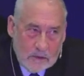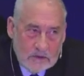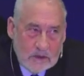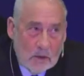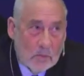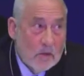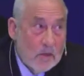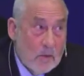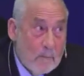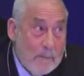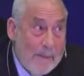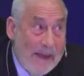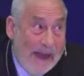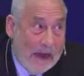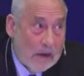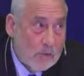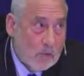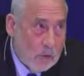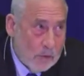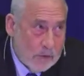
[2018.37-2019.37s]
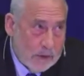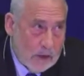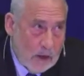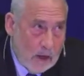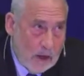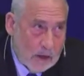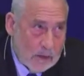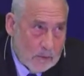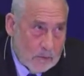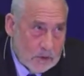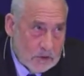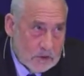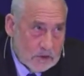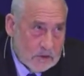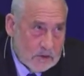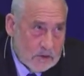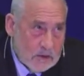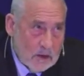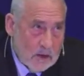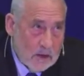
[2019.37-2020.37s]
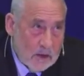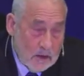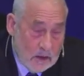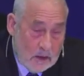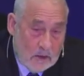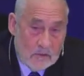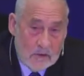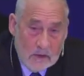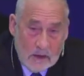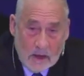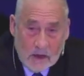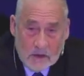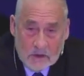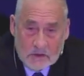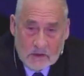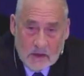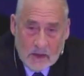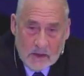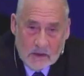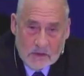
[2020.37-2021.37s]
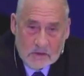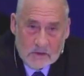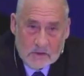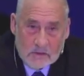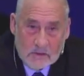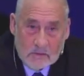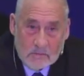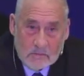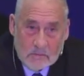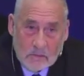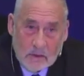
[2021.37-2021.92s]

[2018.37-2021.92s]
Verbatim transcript: some of the macroeconomists uh, in the United States